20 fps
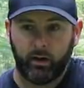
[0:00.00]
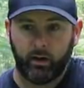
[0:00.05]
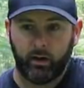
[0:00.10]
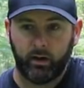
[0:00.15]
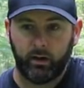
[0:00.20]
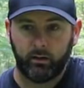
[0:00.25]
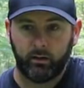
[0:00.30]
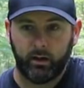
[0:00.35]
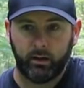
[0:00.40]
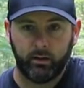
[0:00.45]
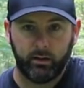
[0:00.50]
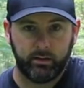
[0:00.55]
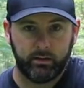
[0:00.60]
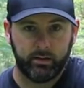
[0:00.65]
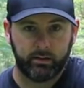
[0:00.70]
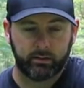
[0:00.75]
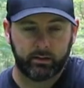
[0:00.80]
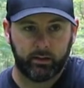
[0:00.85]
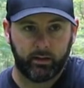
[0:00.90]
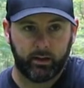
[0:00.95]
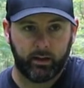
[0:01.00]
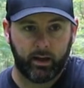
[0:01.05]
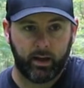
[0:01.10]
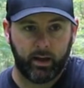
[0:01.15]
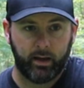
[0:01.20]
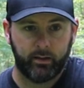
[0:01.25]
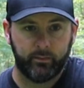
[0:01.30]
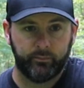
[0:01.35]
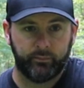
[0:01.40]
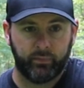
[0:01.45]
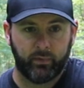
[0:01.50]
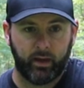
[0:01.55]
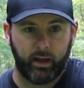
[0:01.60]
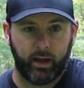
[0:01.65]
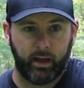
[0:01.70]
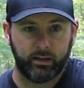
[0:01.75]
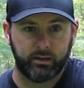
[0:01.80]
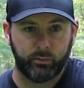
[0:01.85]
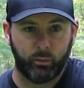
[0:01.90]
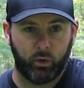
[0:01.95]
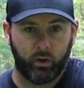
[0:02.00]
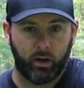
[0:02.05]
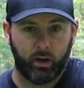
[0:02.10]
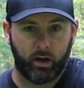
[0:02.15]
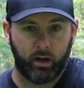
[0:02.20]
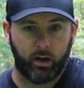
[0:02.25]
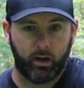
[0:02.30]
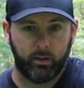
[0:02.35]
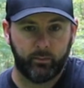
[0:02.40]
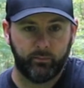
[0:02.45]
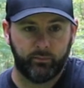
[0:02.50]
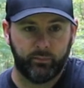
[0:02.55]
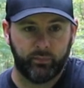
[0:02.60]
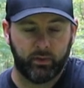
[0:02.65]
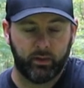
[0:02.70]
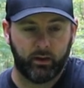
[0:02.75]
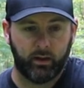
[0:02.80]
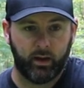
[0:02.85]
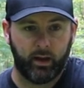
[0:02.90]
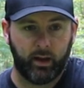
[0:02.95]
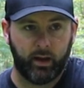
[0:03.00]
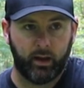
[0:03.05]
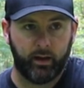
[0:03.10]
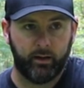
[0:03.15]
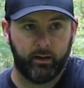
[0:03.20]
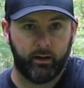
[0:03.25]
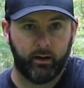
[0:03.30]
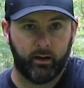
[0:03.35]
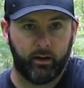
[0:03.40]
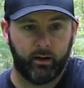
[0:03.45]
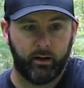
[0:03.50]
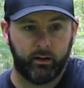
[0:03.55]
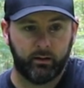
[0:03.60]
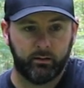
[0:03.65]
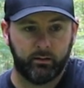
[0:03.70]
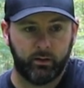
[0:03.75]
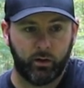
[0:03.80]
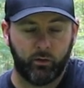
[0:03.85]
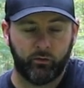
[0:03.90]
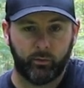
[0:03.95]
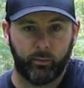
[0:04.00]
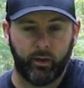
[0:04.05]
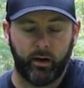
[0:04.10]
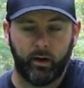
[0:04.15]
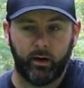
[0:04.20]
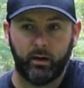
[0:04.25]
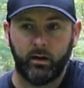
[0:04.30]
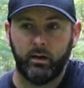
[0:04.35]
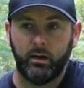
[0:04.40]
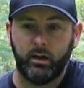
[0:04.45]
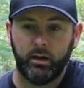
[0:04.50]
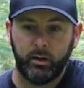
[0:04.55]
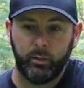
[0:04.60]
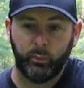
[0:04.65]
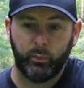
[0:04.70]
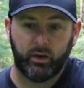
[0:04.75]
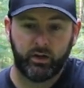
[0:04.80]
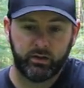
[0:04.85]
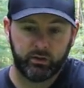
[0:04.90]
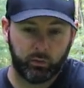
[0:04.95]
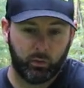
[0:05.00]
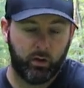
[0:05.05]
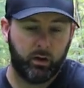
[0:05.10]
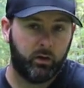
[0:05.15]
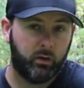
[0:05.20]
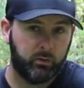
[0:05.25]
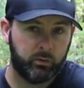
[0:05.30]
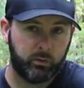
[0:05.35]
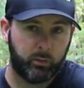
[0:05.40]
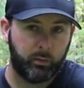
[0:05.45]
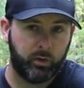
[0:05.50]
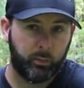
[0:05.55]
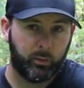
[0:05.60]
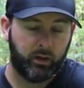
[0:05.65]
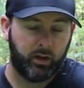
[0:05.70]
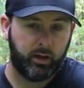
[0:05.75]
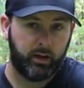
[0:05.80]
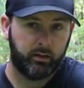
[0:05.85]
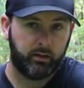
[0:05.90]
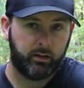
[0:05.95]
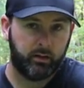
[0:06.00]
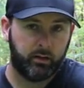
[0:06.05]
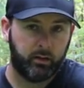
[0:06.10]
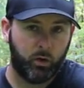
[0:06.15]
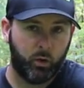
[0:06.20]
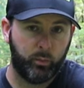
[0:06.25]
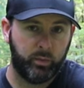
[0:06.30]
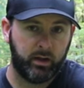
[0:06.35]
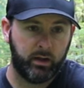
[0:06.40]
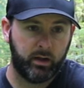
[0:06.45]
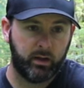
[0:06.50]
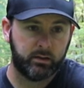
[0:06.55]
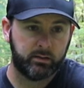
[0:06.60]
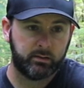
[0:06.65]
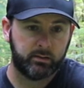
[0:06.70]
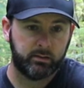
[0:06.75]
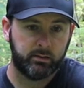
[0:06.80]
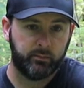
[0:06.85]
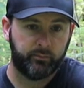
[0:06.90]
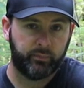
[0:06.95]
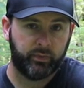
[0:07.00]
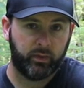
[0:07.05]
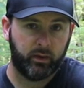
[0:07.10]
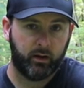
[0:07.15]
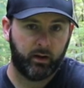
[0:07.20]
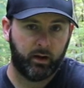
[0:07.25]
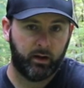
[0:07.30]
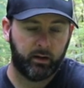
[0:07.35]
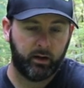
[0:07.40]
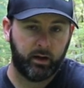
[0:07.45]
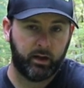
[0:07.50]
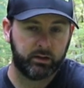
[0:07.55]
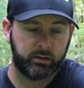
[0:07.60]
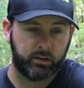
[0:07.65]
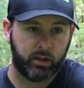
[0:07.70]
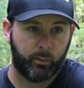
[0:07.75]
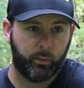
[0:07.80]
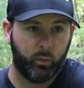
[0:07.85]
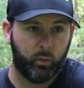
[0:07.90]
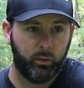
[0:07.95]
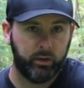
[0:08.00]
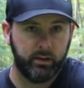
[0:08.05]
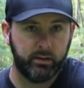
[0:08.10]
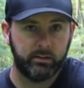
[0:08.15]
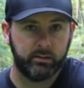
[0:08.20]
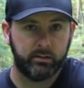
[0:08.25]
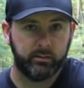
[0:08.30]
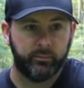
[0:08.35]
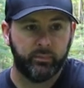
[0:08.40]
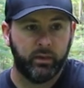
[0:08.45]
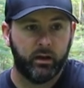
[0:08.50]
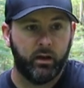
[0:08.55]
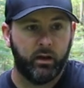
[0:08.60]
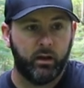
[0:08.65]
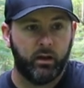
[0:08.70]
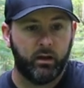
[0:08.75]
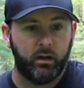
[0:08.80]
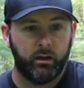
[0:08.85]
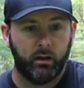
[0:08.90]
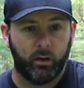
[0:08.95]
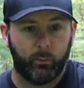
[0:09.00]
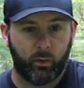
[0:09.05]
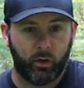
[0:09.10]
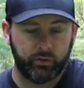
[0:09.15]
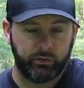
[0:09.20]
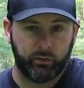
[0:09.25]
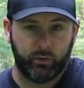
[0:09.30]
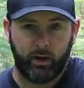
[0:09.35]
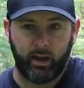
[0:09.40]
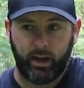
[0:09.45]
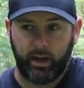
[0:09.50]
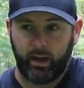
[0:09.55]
lightly discing again, add some more lime, and go from there. But as well as when we plant the No BS in the next couple weeks, I'm also gonna